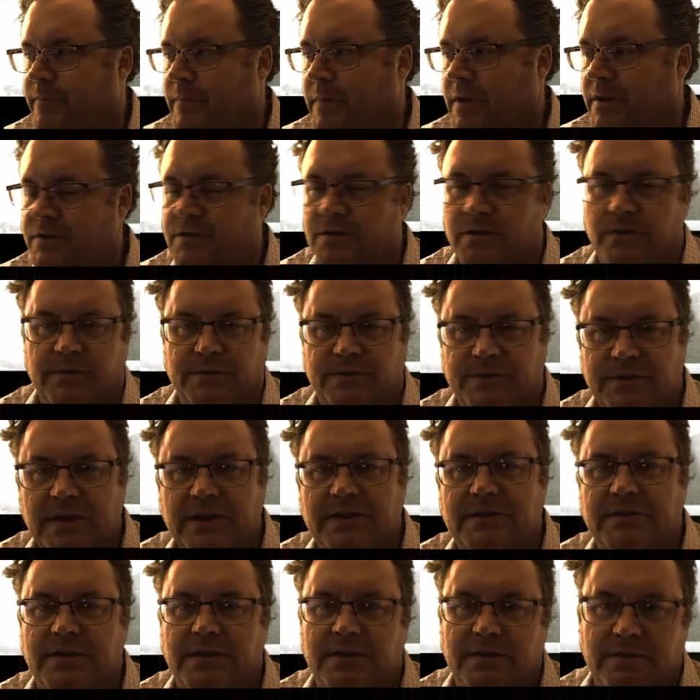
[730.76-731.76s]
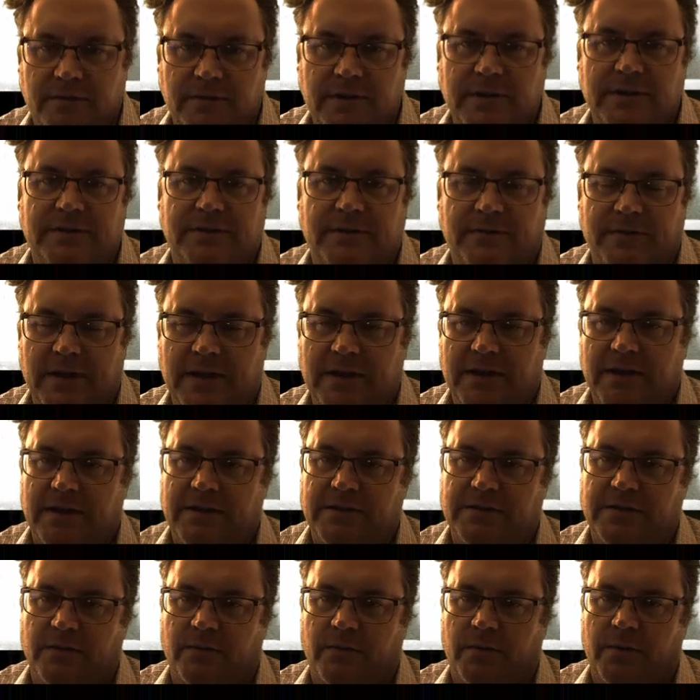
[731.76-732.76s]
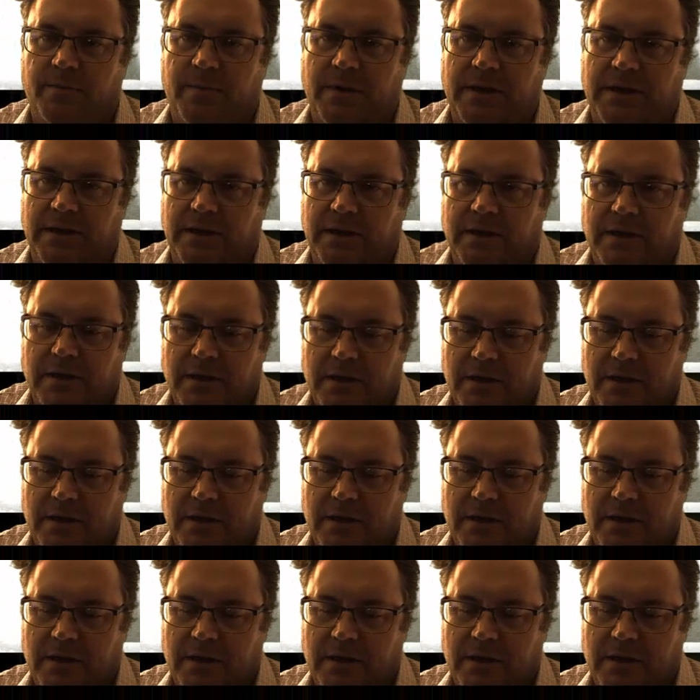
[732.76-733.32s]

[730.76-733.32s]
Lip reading: jurisdiction, things of that nature would be